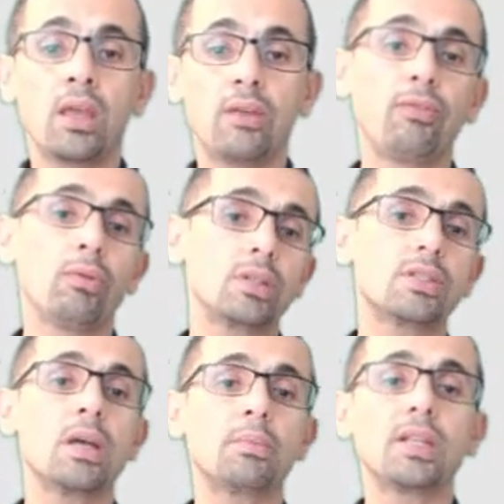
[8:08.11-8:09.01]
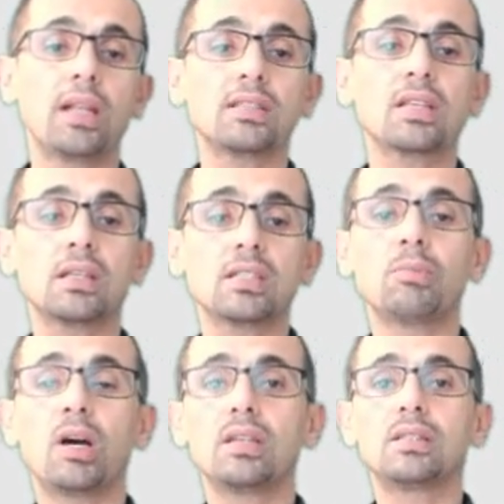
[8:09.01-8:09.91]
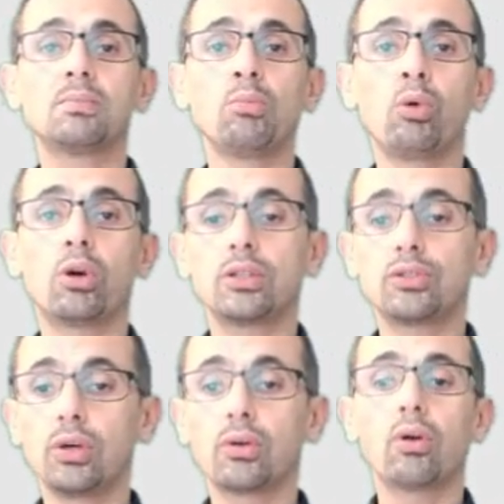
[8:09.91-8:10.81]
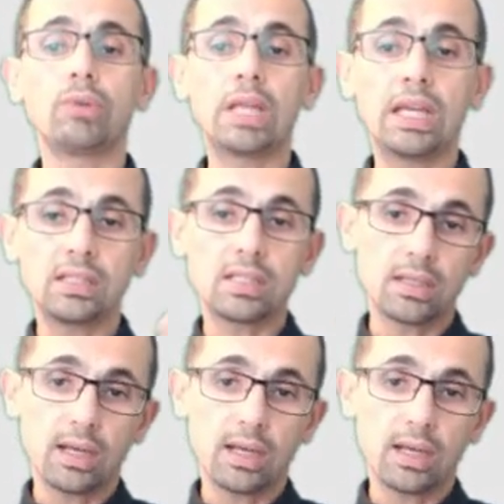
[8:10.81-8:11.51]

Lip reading: If you want something that's customized more to your own needs,